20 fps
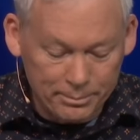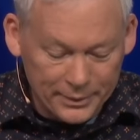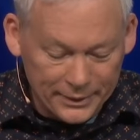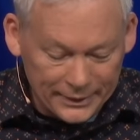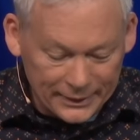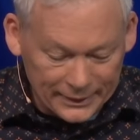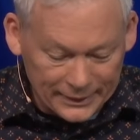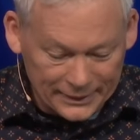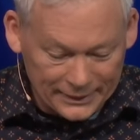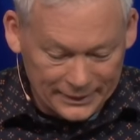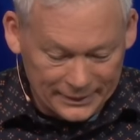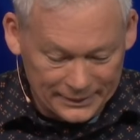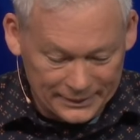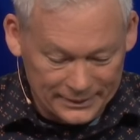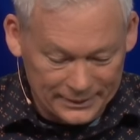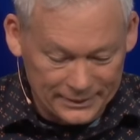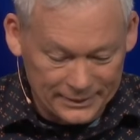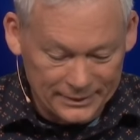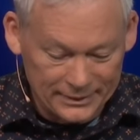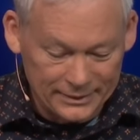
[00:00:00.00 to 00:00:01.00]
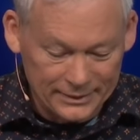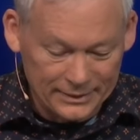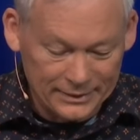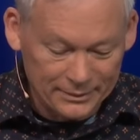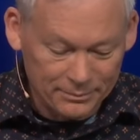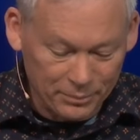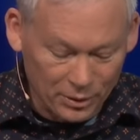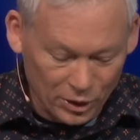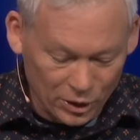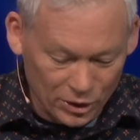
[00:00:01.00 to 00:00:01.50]
Beating
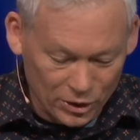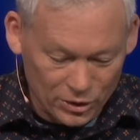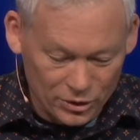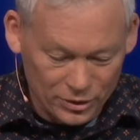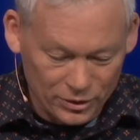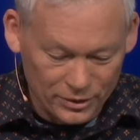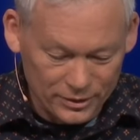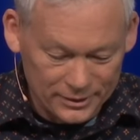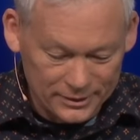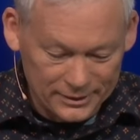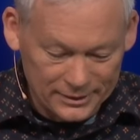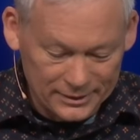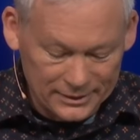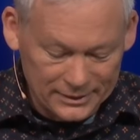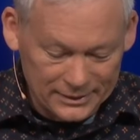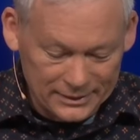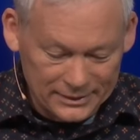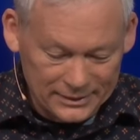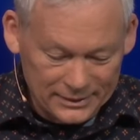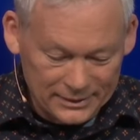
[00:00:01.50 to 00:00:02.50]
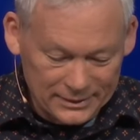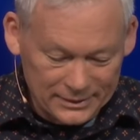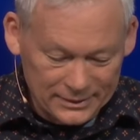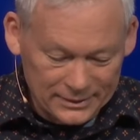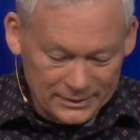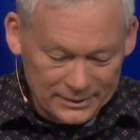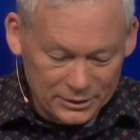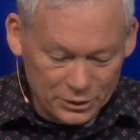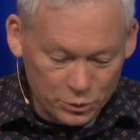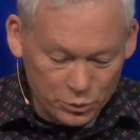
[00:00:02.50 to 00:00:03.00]
Paul.
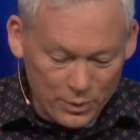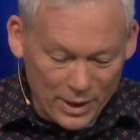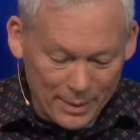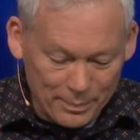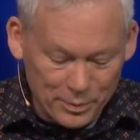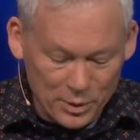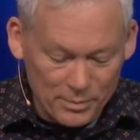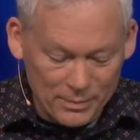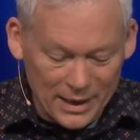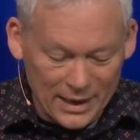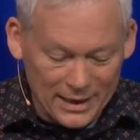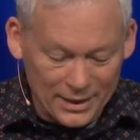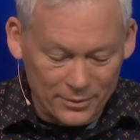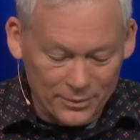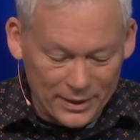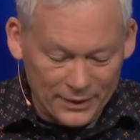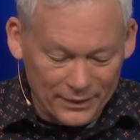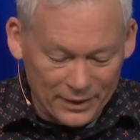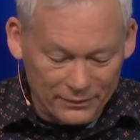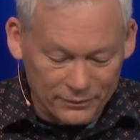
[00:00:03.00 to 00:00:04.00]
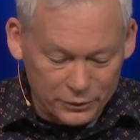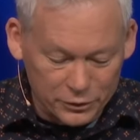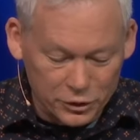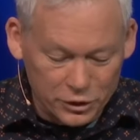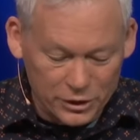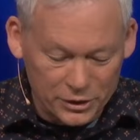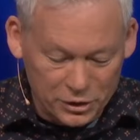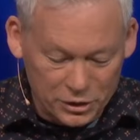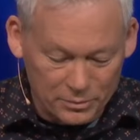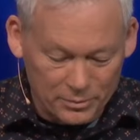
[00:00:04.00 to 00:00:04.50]
Just wrap your mind around that for
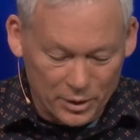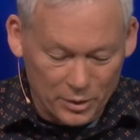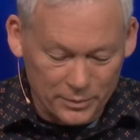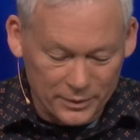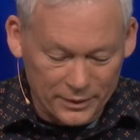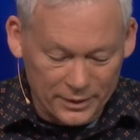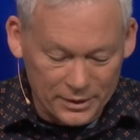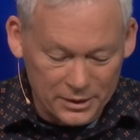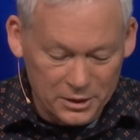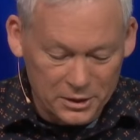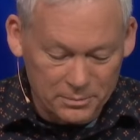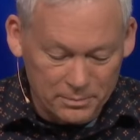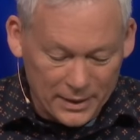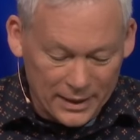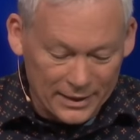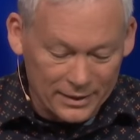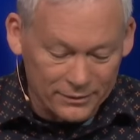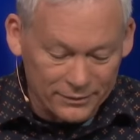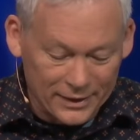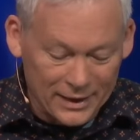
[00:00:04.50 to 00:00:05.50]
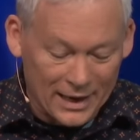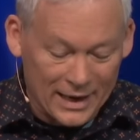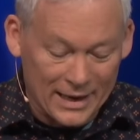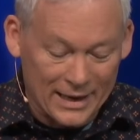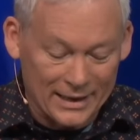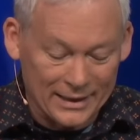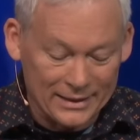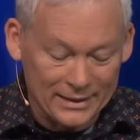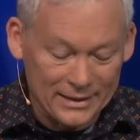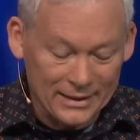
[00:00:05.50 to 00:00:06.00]
just a moment. This man of
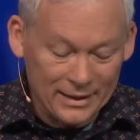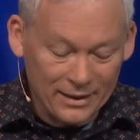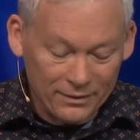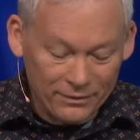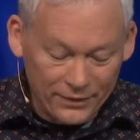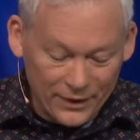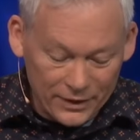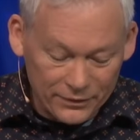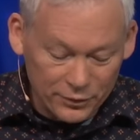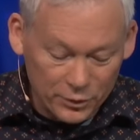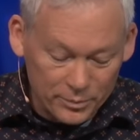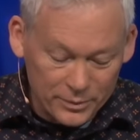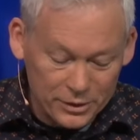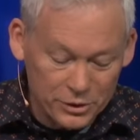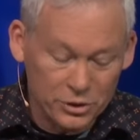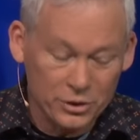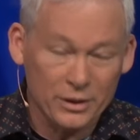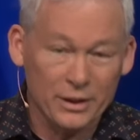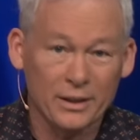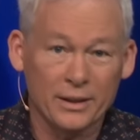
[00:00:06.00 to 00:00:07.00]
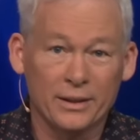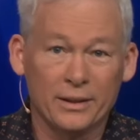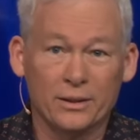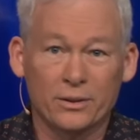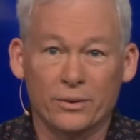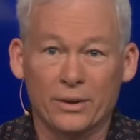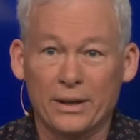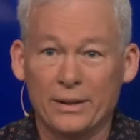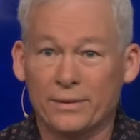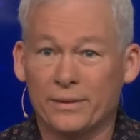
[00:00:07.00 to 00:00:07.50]
God, faithful missionary,
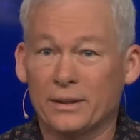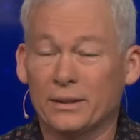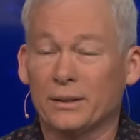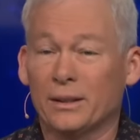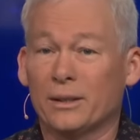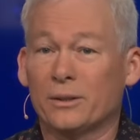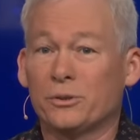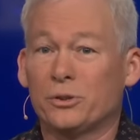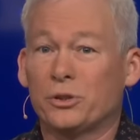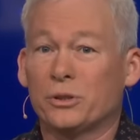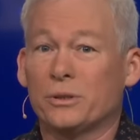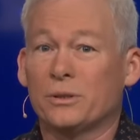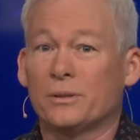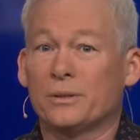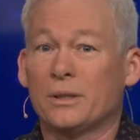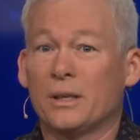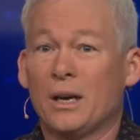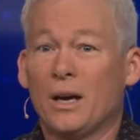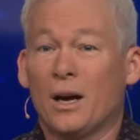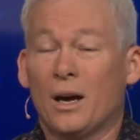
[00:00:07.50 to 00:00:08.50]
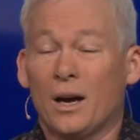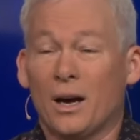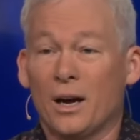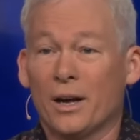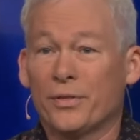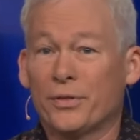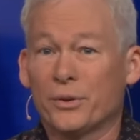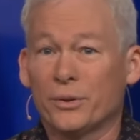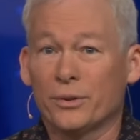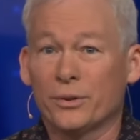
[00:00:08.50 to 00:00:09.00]
great theologian,
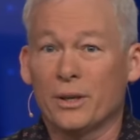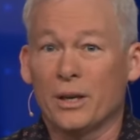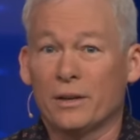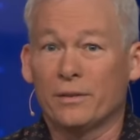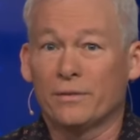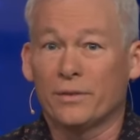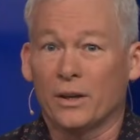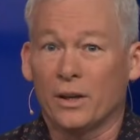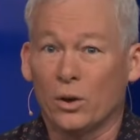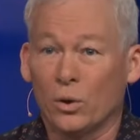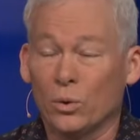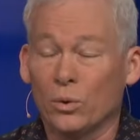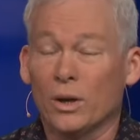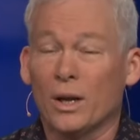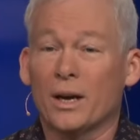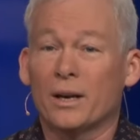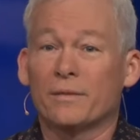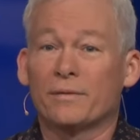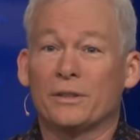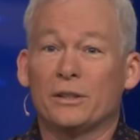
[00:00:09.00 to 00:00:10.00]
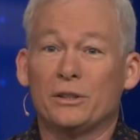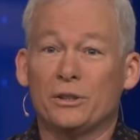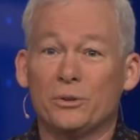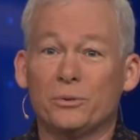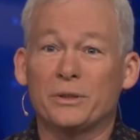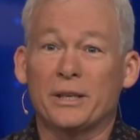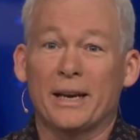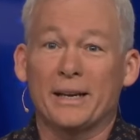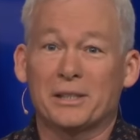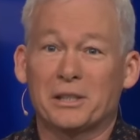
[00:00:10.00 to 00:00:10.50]
author of a whole lot of the
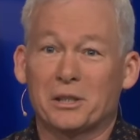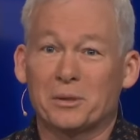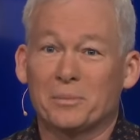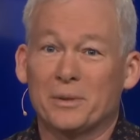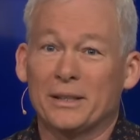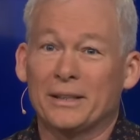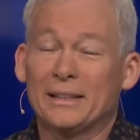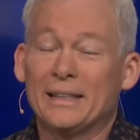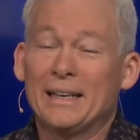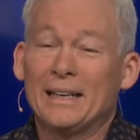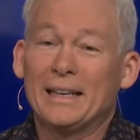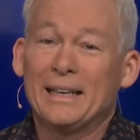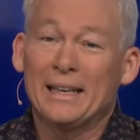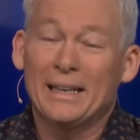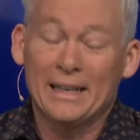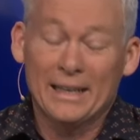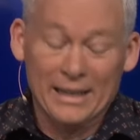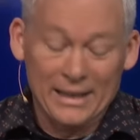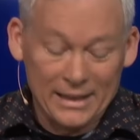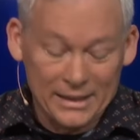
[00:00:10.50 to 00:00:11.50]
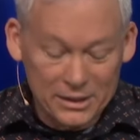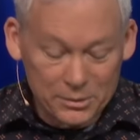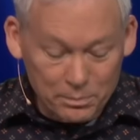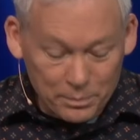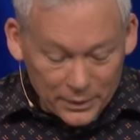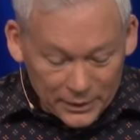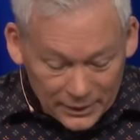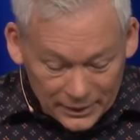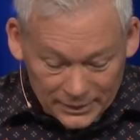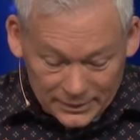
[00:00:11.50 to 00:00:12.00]
New Testament, is
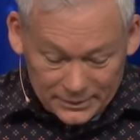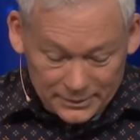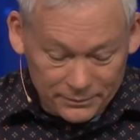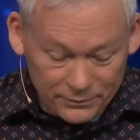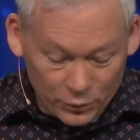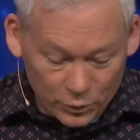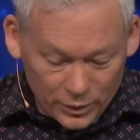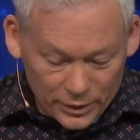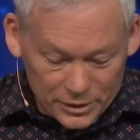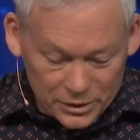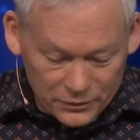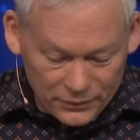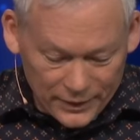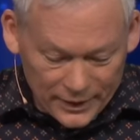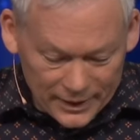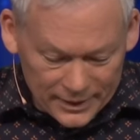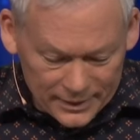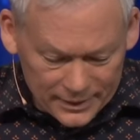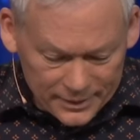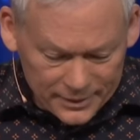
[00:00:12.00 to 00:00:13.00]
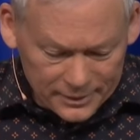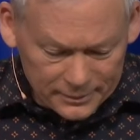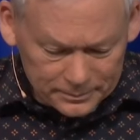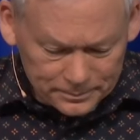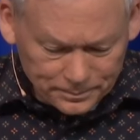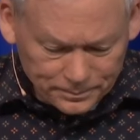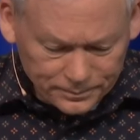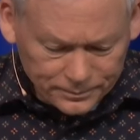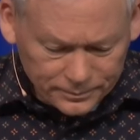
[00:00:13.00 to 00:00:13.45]
beaten for his faith.